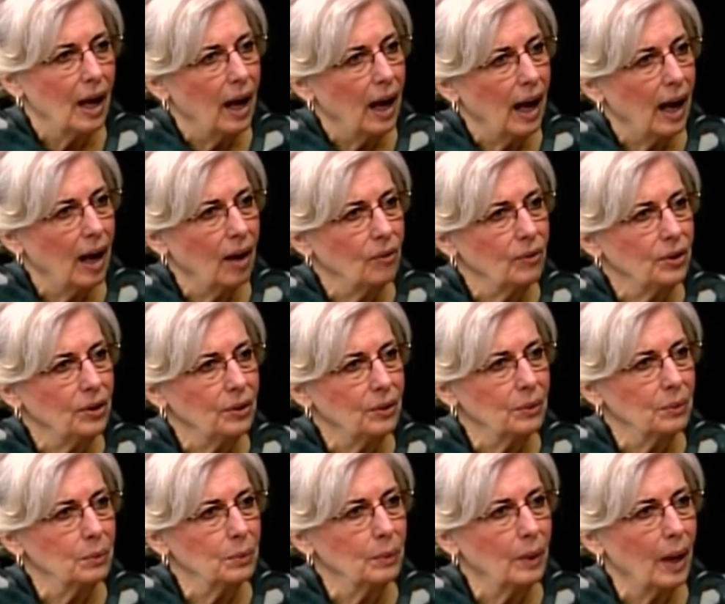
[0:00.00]
how do
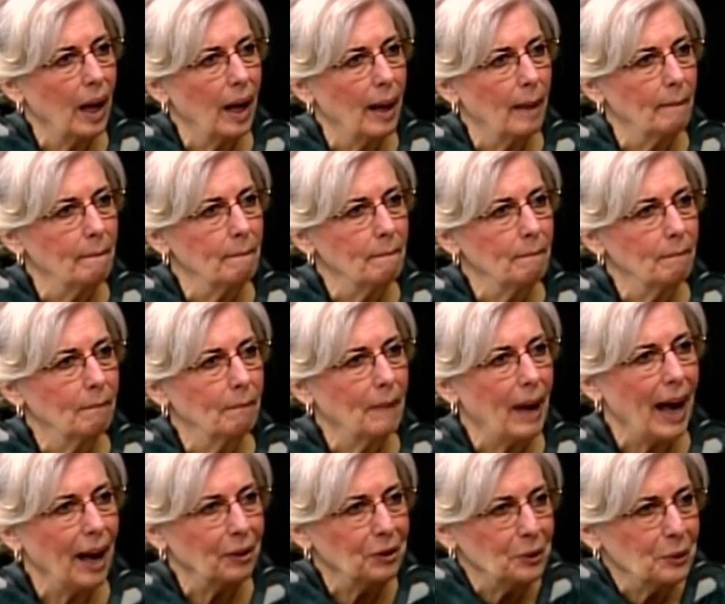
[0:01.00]
you um,
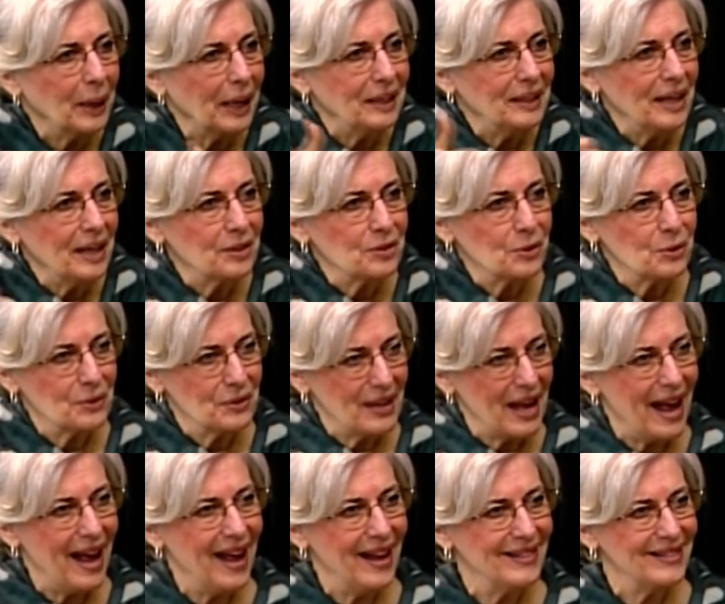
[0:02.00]
how do you get dancers
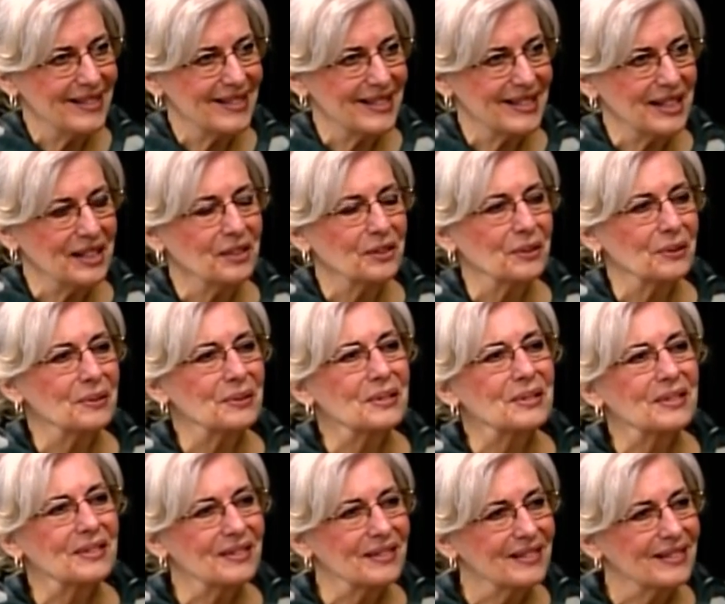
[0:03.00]
and
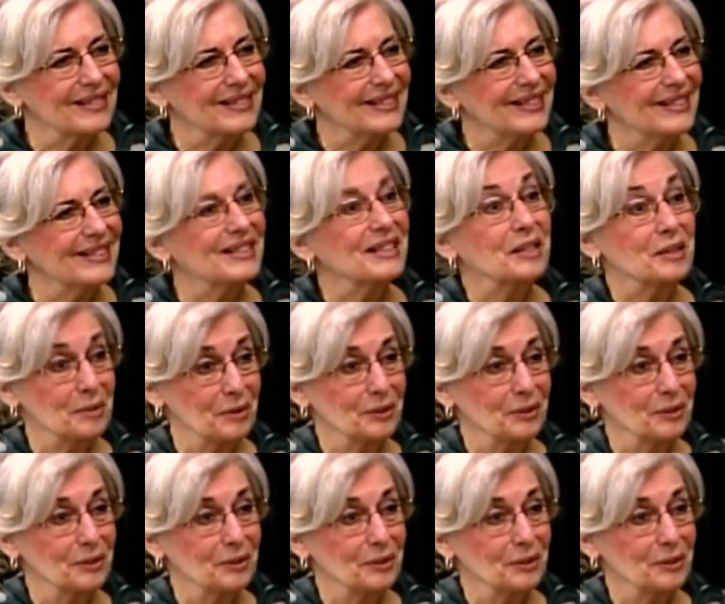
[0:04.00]
singers is it a